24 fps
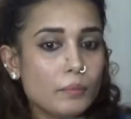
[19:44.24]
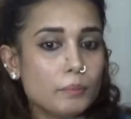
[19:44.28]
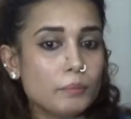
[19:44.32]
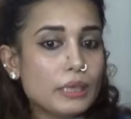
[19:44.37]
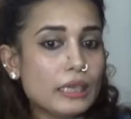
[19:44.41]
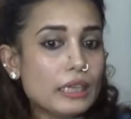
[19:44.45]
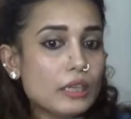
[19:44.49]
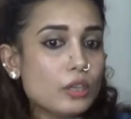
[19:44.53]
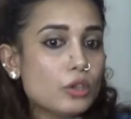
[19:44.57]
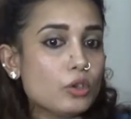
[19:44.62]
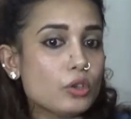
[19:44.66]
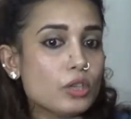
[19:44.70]

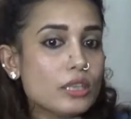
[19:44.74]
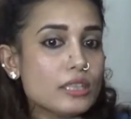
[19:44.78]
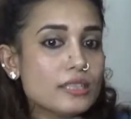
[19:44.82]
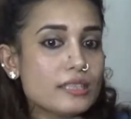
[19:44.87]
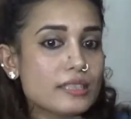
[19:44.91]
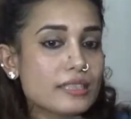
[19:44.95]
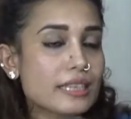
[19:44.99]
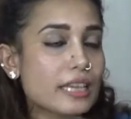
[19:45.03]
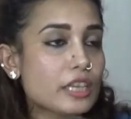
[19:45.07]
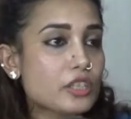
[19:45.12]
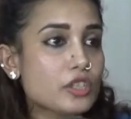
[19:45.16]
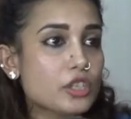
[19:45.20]
being good in
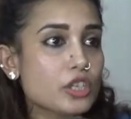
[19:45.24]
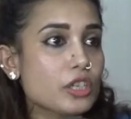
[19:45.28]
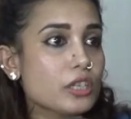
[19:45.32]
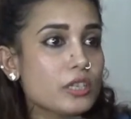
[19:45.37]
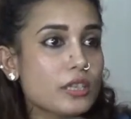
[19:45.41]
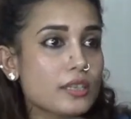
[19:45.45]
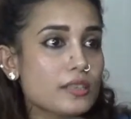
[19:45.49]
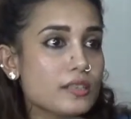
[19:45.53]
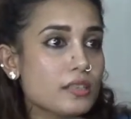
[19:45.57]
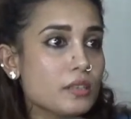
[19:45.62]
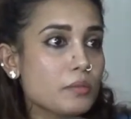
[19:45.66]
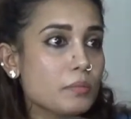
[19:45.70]
sketching
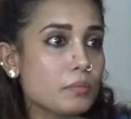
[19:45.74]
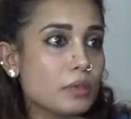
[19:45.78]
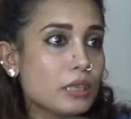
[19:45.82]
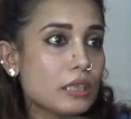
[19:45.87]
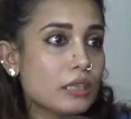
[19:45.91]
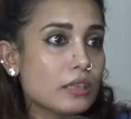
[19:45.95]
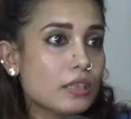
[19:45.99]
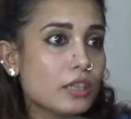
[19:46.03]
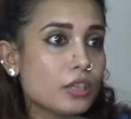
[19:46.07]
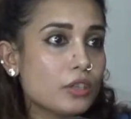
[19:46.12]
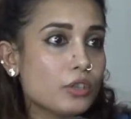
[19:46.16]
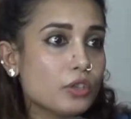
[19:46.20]
doesn't
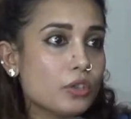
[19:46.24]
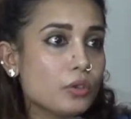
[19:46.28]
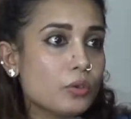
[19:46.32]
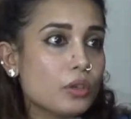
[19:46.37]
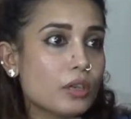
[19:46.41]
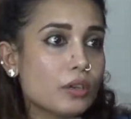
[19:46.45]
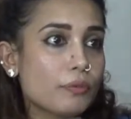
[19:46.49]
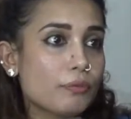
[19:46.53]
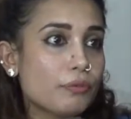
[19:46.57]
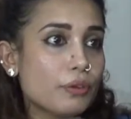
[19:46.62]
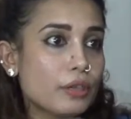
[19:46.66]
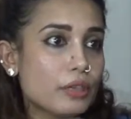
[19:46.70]
mean that you
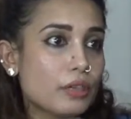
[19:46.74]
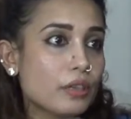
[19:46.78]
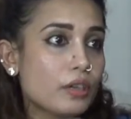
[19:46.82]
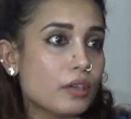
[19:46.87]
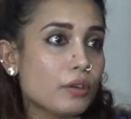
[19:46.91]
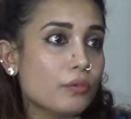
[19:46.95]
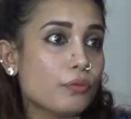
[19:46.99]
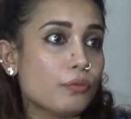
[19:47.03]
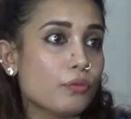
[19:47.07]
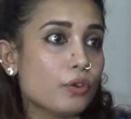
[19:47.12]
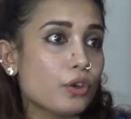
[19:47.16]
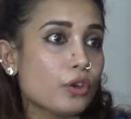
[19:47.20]
are fit
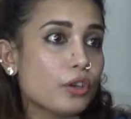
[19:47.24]
enough